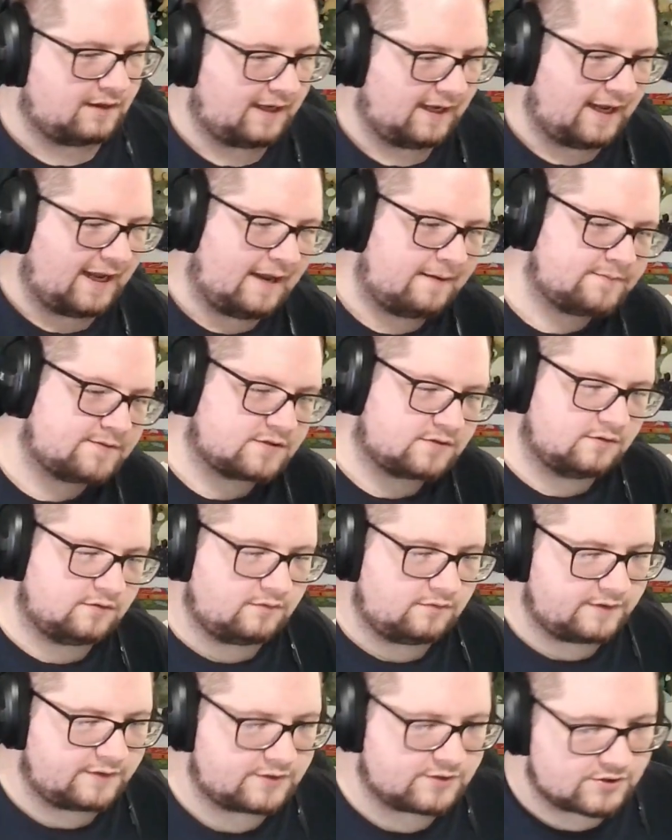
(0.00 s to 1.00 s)

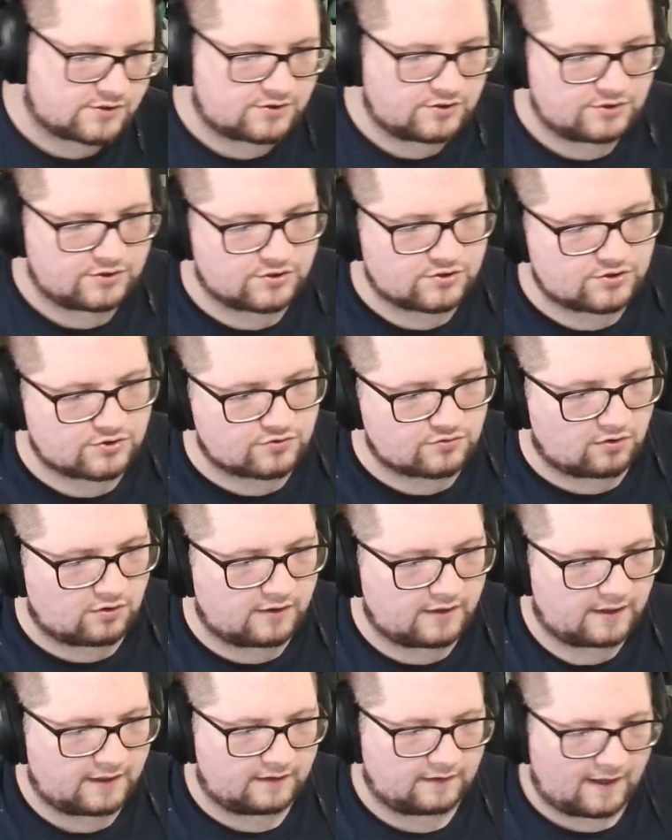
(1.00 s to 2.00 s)
Absolutely just
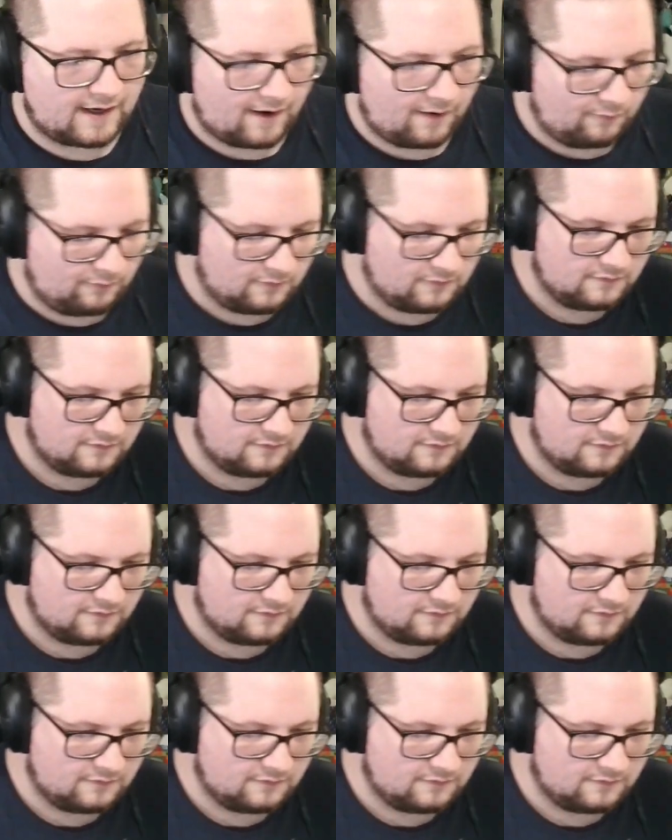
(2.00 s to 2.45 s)
destroying now.